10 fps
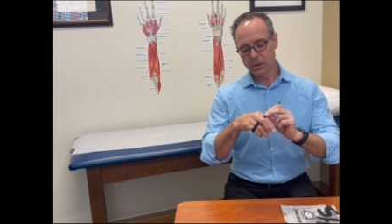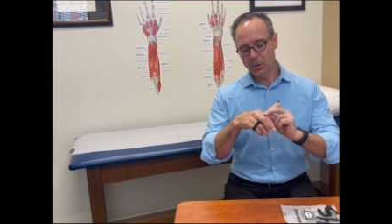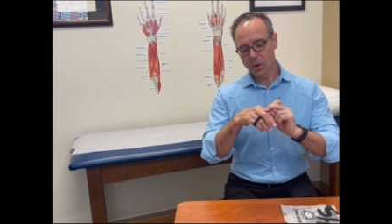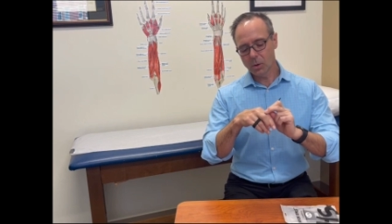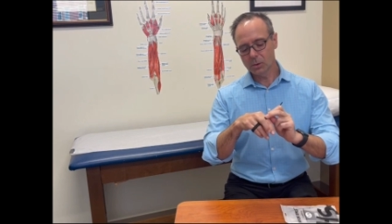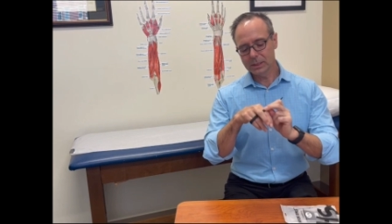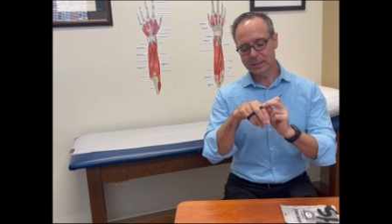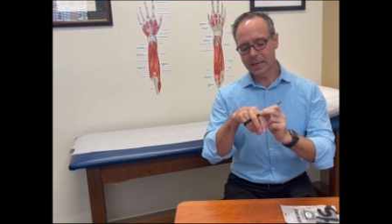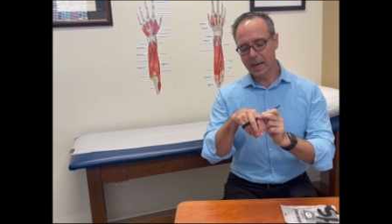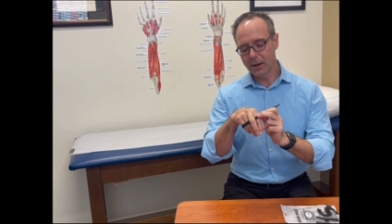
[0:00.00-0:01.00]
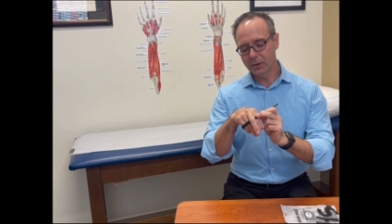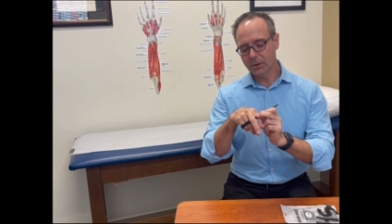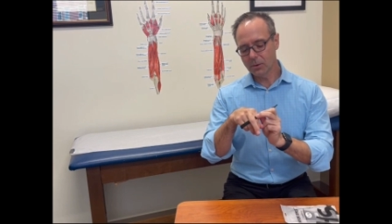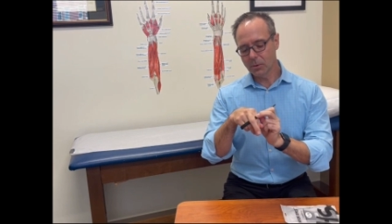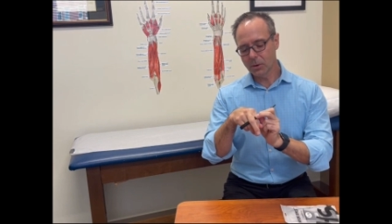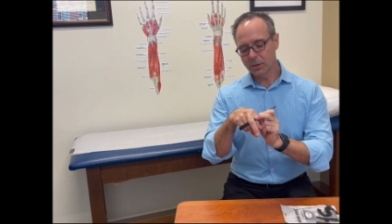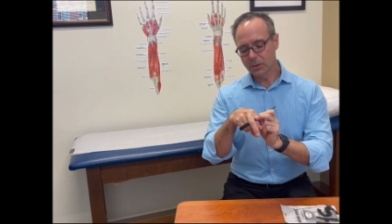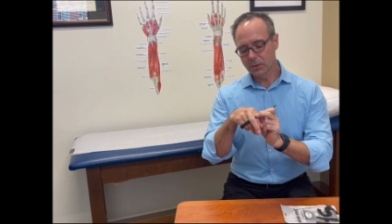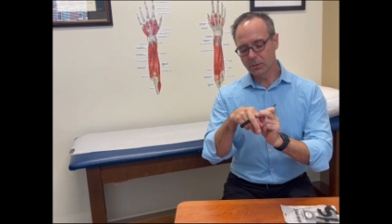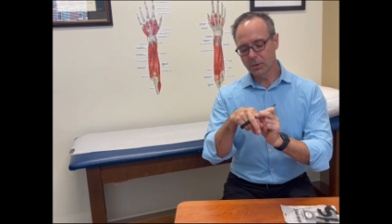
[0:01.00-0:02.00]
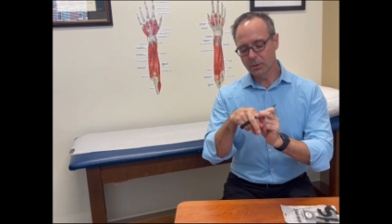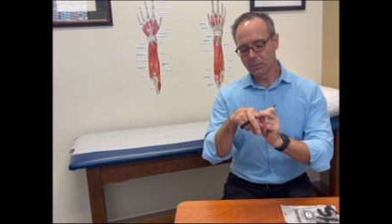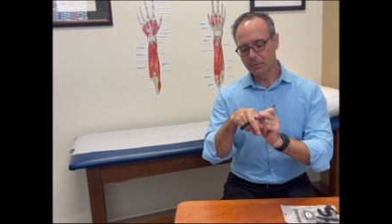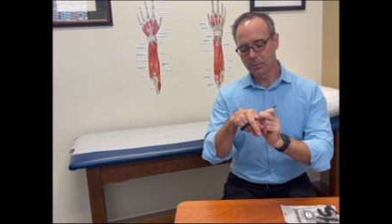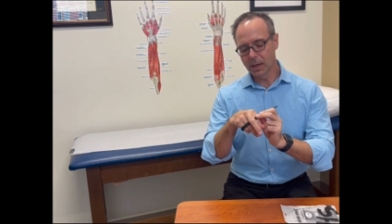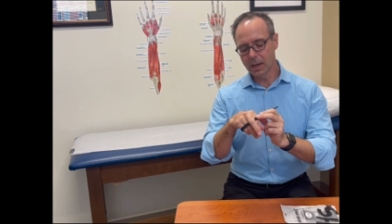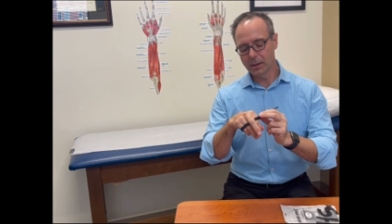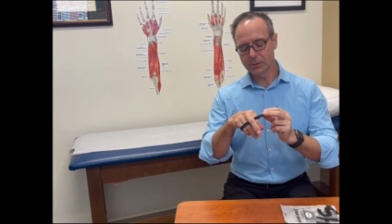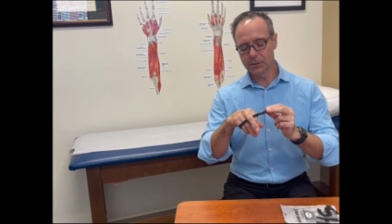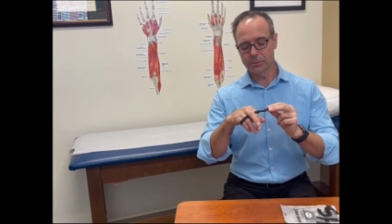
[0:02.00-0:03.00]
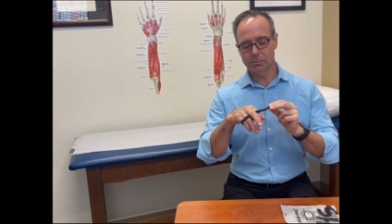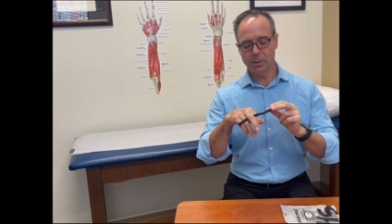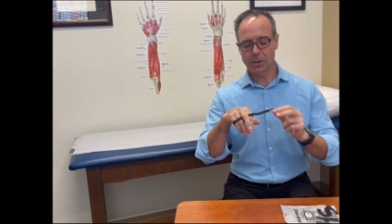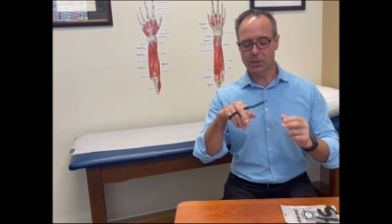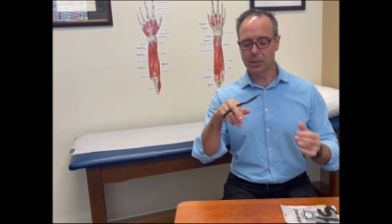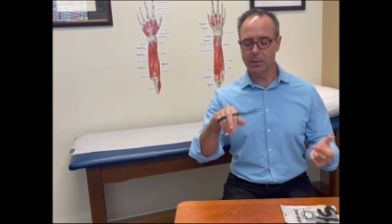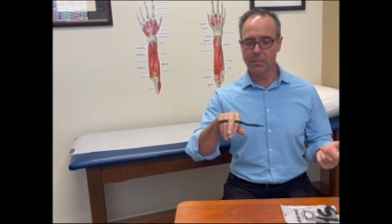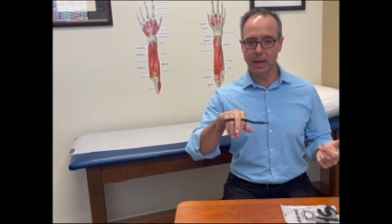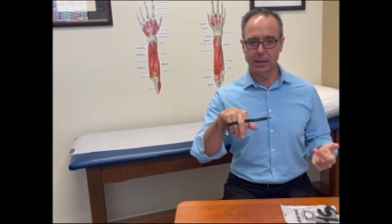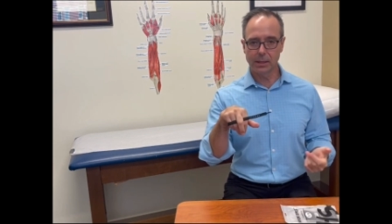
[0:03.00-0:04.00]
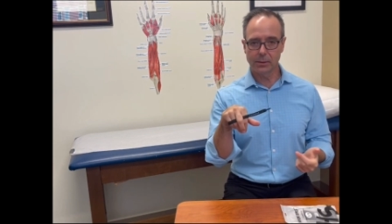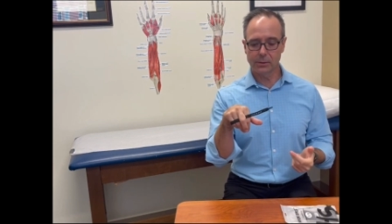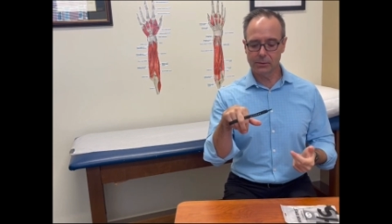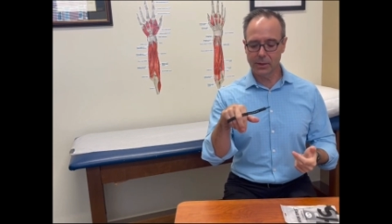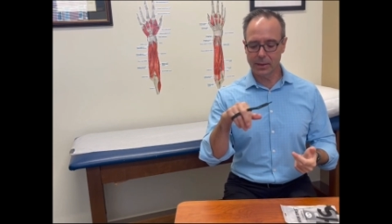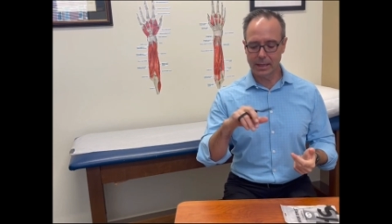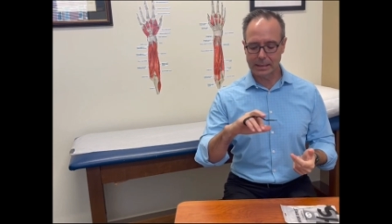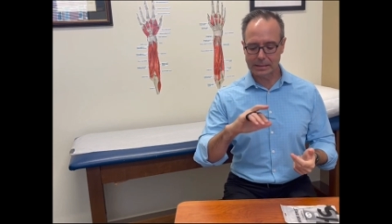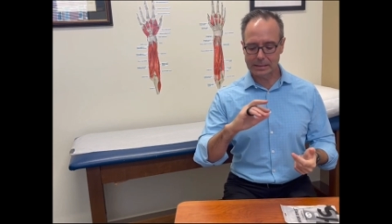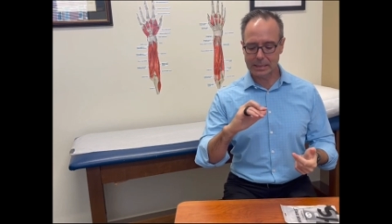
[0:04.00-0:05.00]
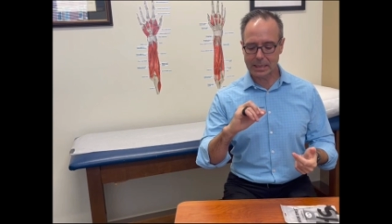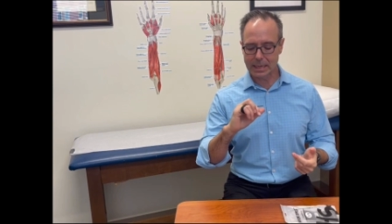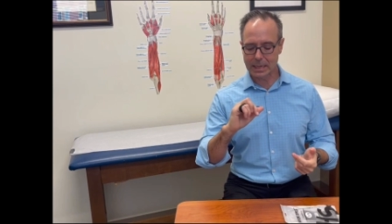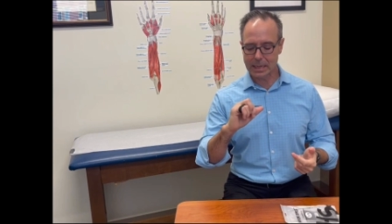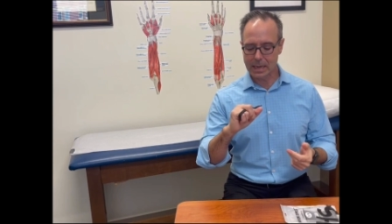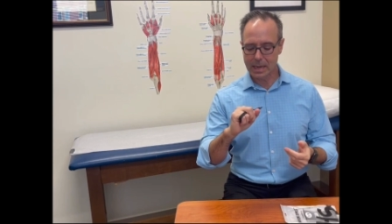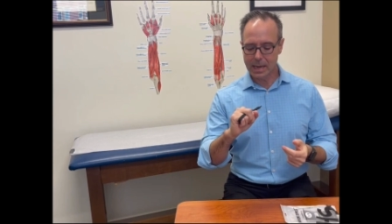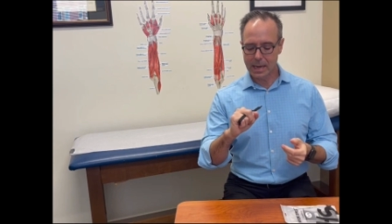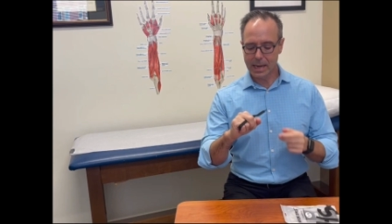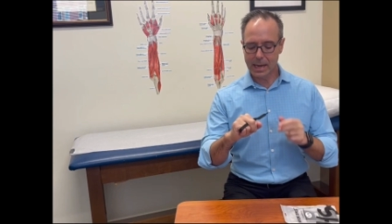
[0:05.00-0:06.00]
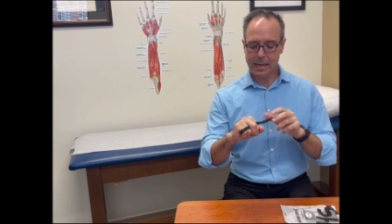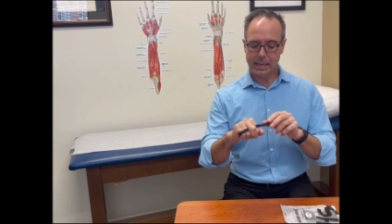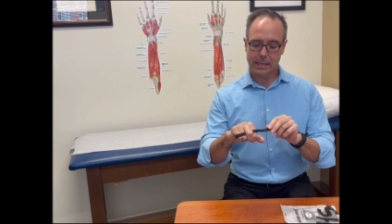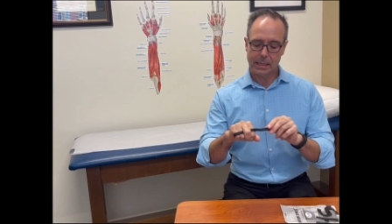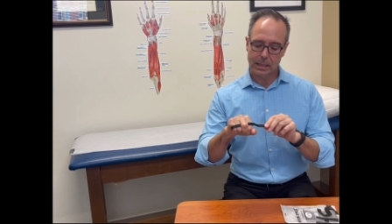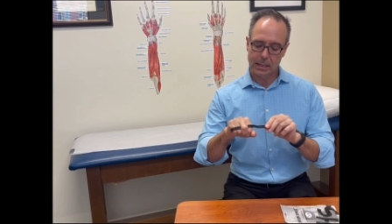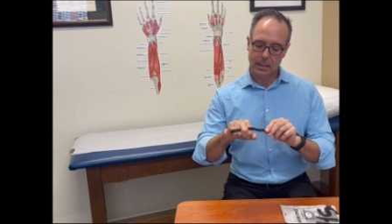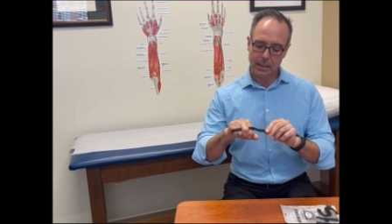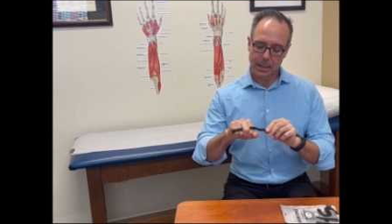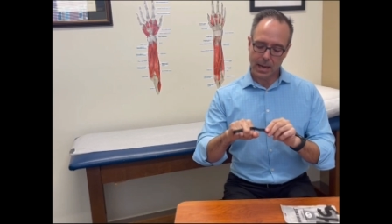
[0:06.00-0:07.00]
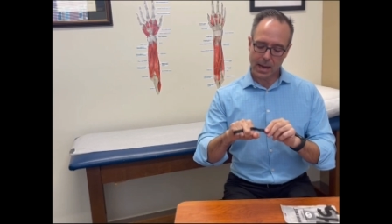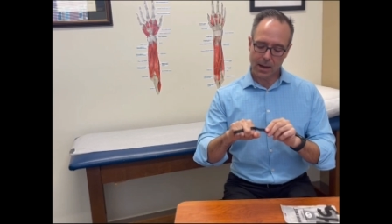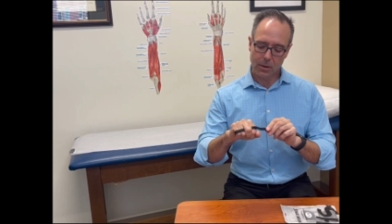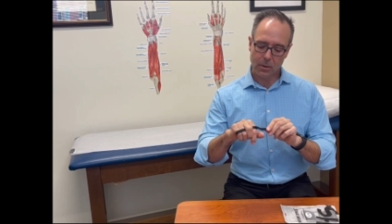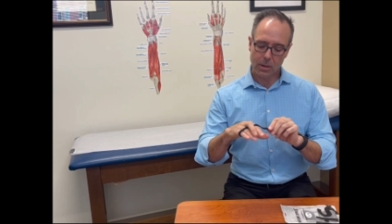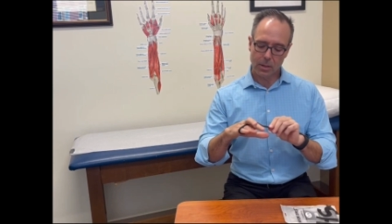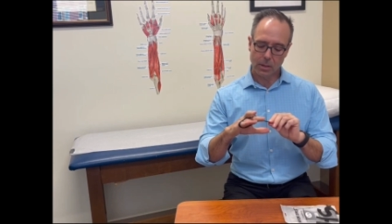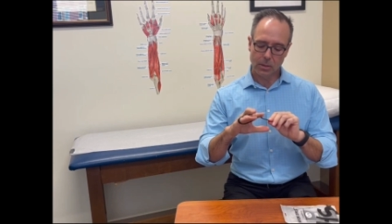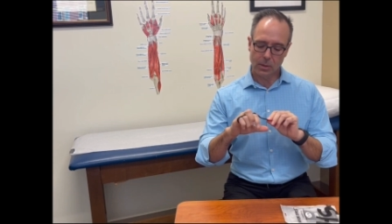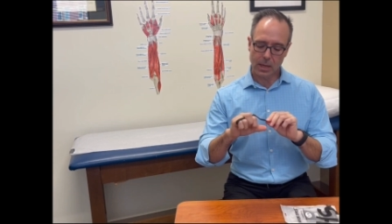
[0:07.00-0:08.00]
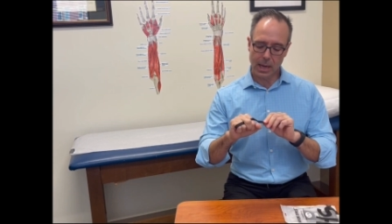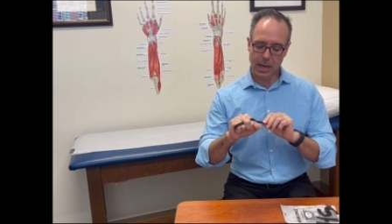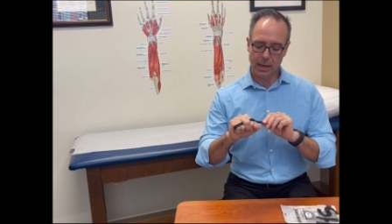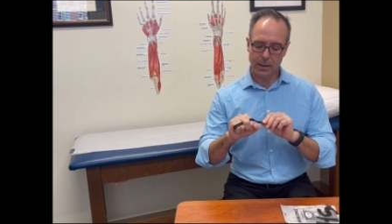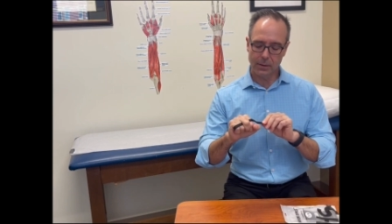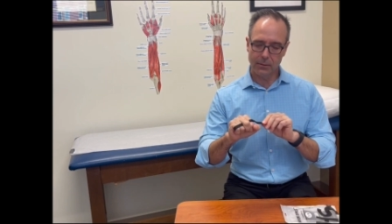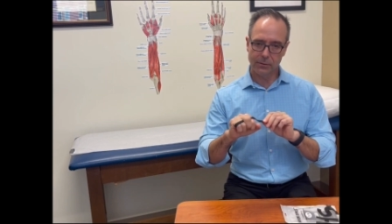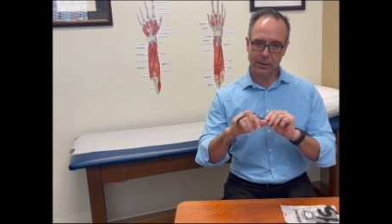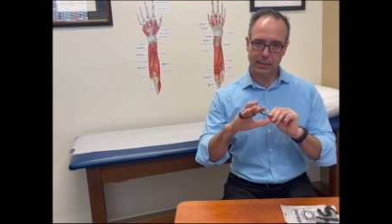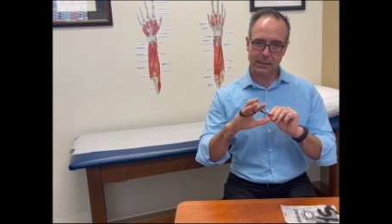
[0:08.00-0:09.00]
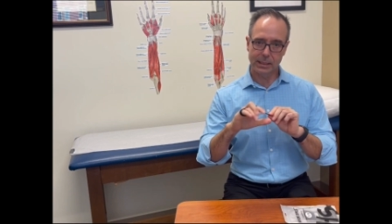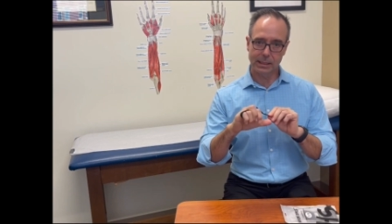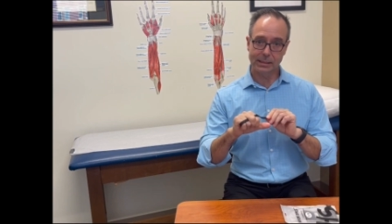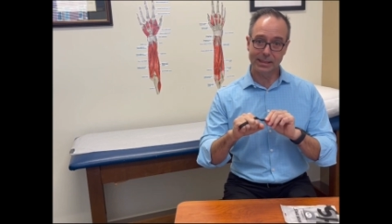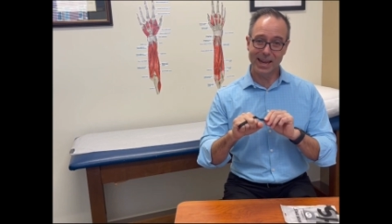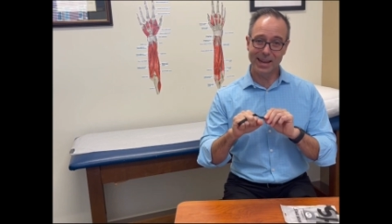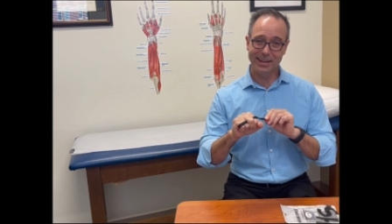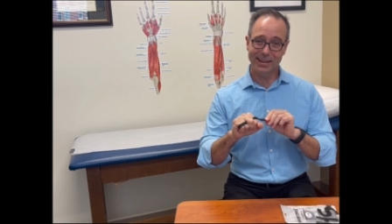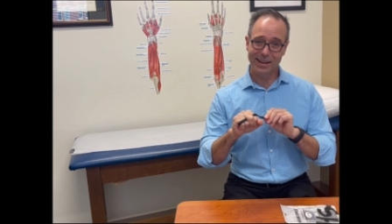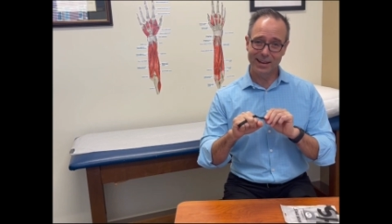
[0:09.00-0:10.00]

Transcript: you hold it down or you uh, just partially bend it so that it's sticking. And now you can flex and extend